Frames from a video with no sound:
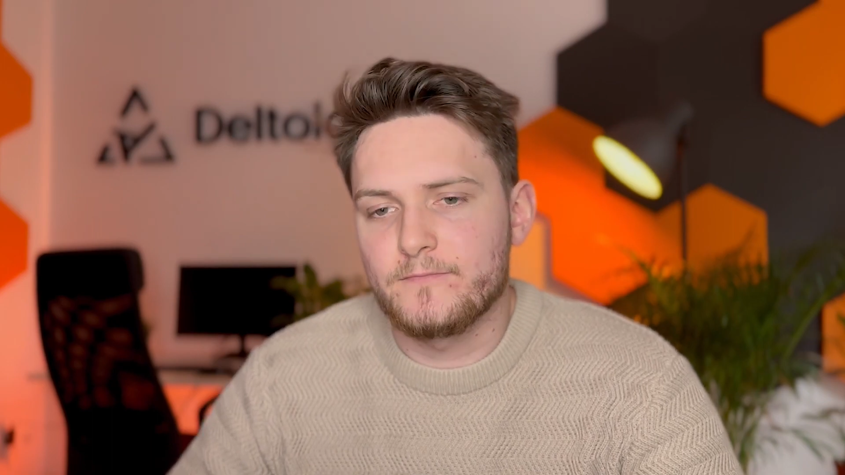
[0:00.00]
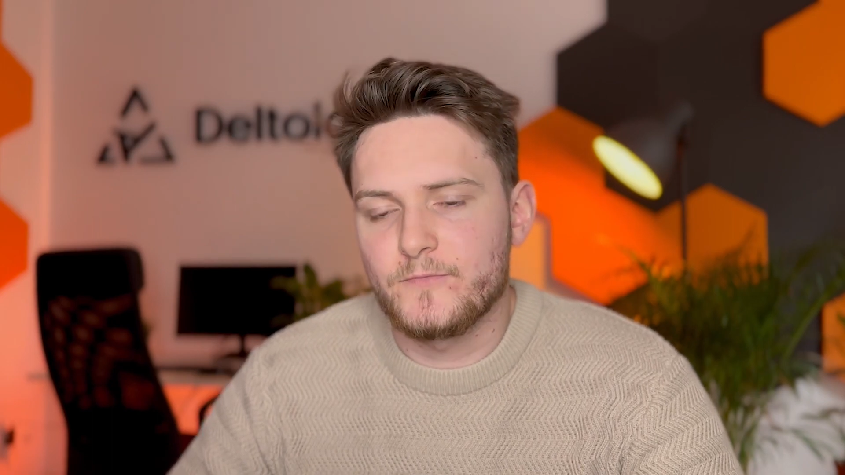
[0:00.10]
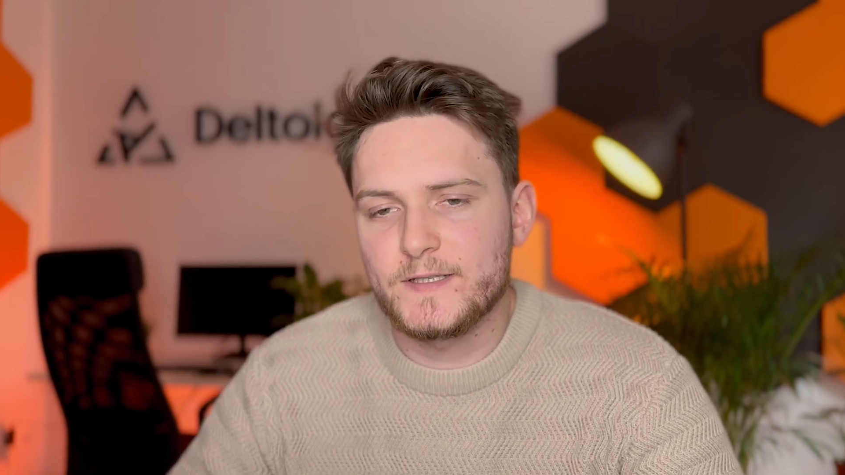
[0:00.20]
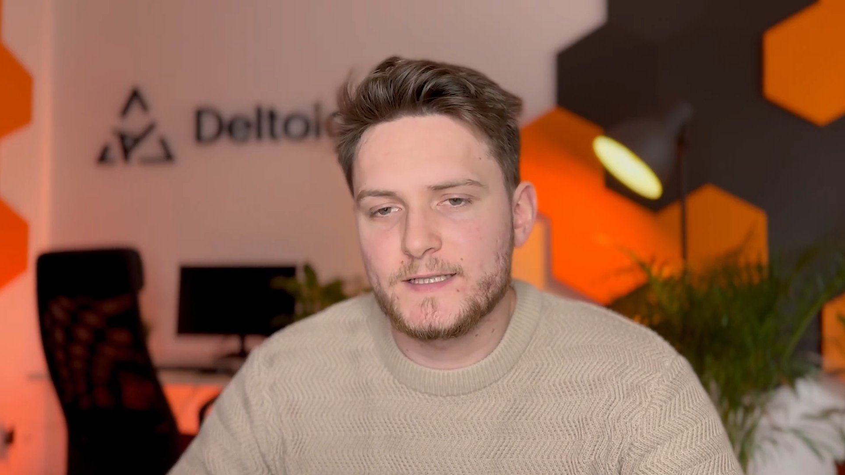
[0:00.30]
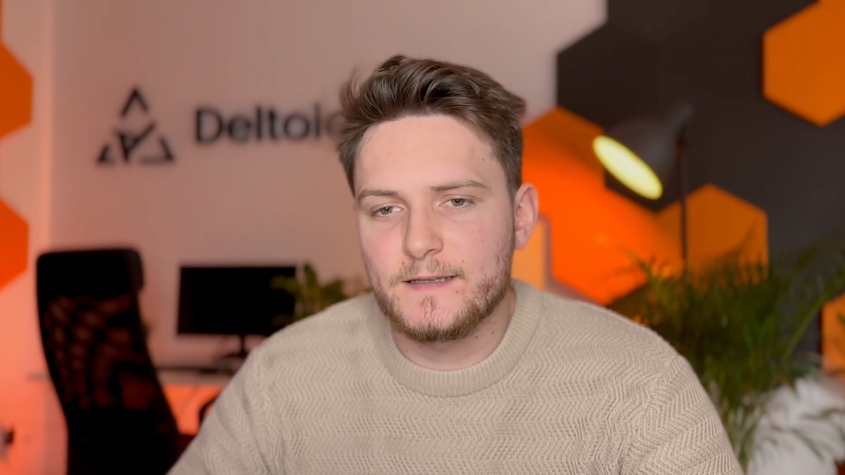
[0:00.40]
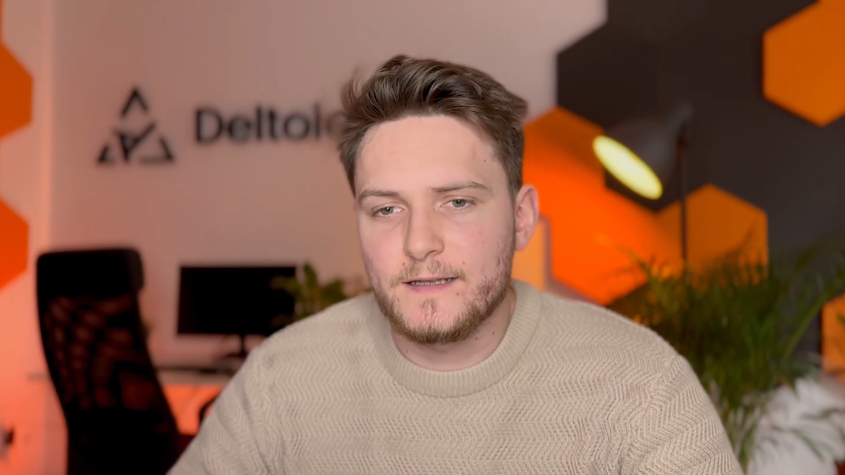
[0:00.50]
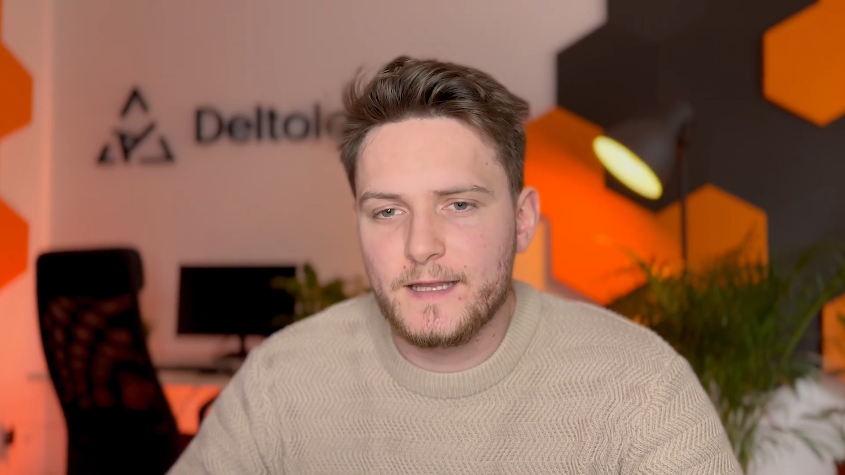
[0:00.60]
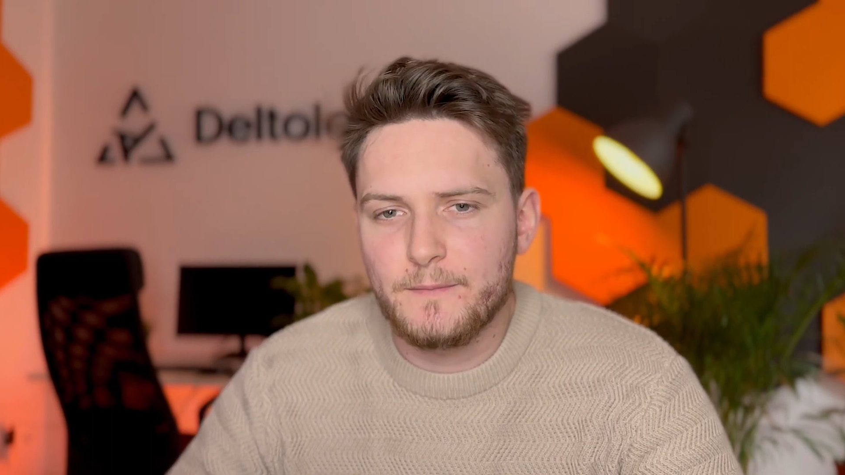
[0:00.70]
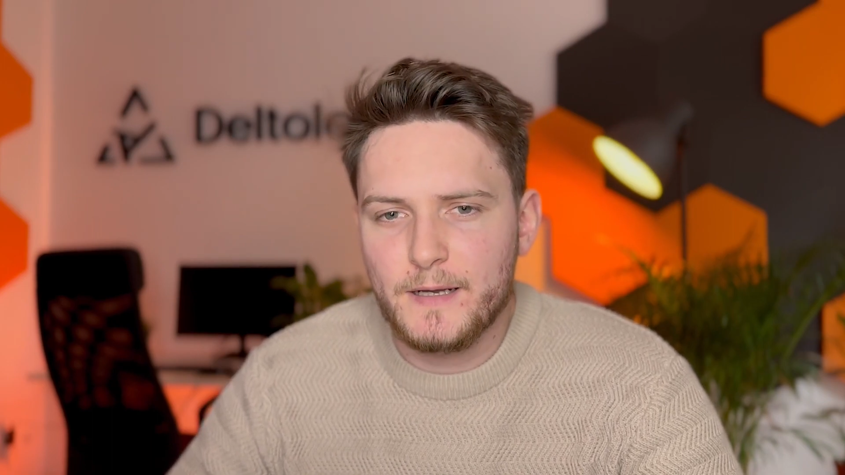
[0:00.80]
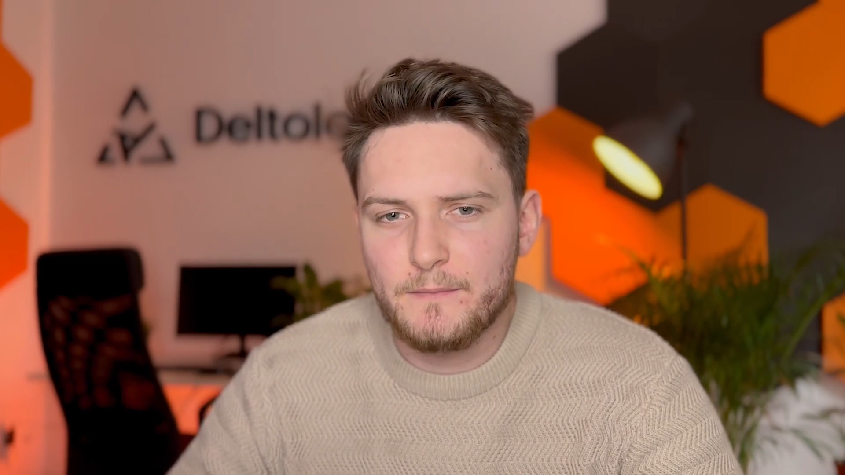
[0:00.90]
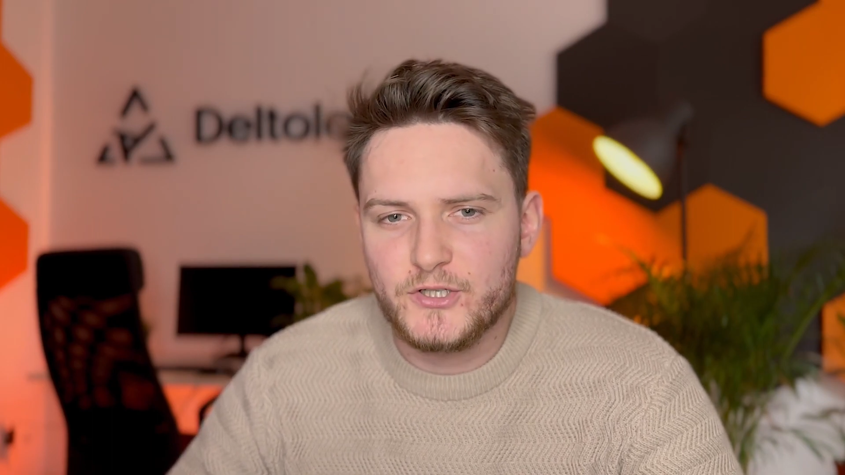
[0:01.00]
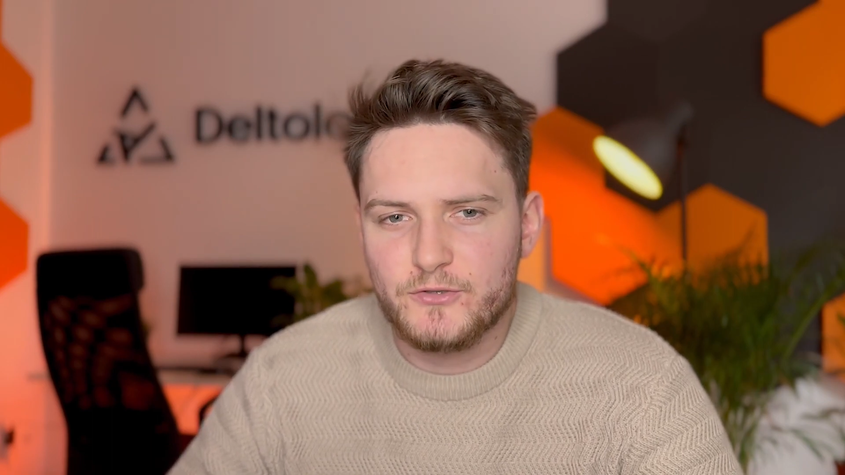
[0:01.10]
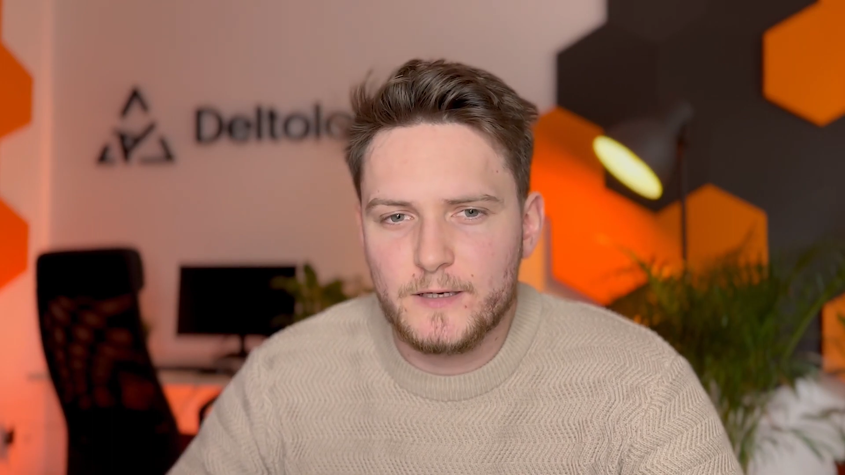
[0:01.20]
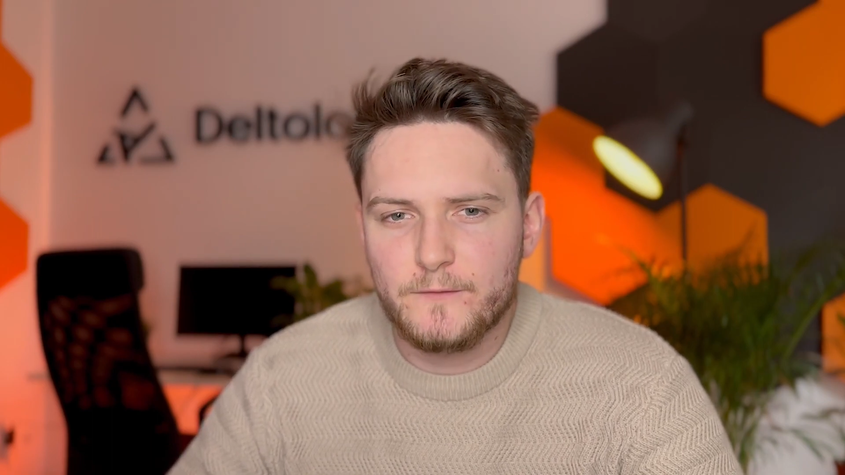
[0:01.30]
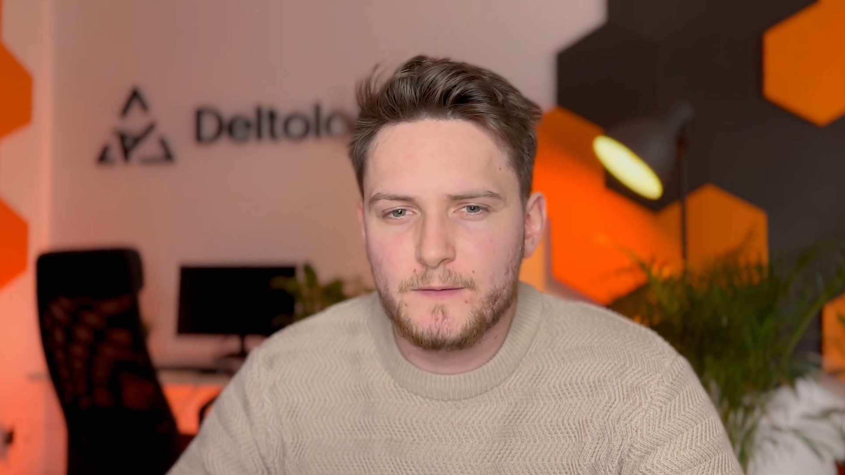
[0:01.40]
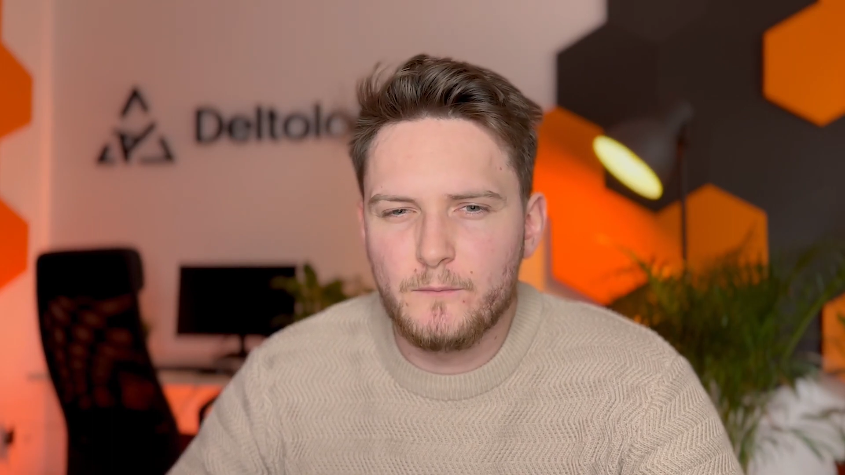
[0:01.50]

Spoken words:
Recently, they published one of the